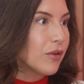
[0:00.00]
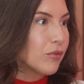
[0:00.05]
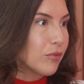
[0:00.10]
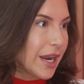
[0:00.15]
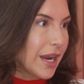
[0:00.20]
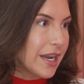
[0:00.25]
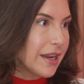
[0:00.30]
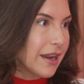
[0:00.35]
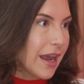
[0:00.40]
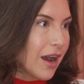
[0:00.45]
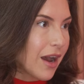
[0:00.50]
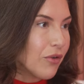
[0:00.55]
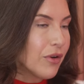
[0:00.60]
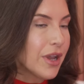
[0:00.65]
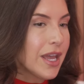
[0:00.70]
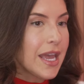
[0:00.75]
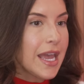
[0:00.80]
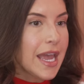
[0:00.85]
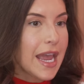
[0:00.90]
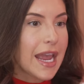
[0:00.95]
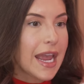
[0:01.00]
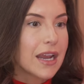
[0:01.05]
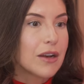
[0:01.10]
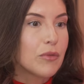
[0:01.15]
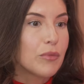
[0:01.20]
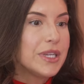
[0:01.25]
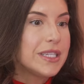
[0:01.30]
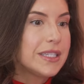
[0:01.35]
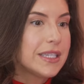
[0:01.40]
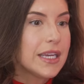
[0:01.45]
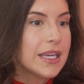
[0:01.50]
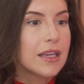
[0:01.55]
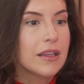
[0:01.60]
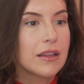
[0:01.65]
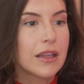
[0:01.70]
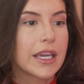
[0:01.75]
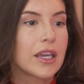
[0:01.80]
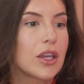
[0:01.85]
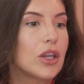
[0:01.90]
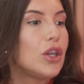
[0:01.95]
right now. And we see
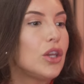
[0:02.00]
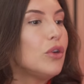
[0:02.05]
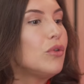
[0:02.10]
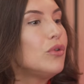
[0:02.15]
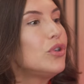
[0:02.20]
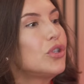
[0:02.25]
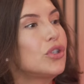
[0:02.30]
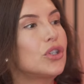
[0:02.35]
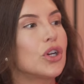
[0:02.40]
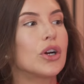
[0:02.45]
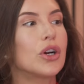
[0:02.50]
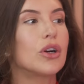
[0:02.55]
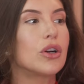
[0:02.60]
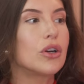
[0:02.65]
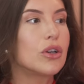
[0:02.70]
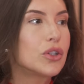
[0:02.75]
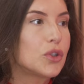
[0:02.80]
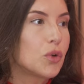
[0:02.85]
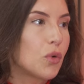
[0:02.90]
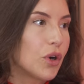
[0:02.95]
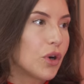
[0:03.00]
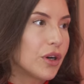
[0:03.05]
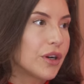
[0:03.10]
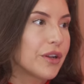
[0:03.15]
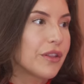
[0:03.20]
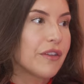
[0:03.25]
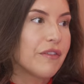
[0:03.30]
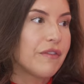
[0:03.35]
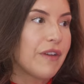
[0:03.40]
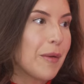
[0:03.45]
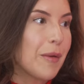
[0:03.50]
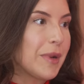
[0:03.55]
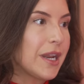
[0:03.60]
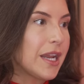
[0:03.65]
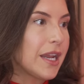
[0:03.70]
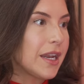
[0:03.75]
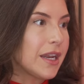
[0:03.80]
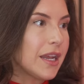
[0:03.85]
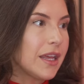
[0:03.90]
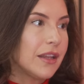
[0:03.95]
like a huge turn toward the
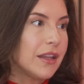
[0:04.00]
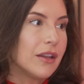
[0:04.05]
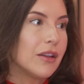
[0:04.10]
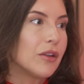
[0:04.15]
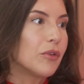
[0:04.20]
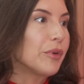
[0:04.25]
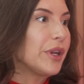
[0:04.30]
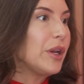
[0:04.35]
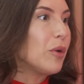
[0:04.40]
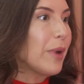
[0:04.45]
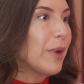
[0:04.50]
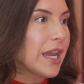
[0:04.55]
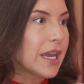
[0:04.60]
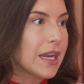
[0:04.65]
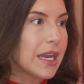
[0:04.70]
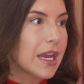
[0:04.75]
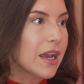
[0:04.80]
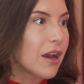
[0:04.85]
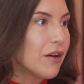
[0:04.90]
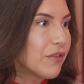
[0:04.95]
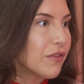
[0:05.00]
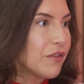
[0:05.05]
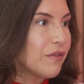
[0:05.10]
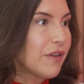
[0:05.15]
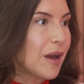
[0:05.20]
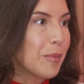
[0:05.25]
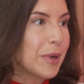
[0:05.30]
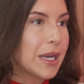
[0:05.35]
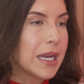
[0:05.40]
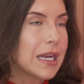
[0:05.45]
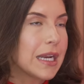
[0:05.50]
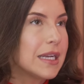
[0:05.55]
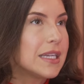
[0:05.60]
feminine and the reawakening of the feminine,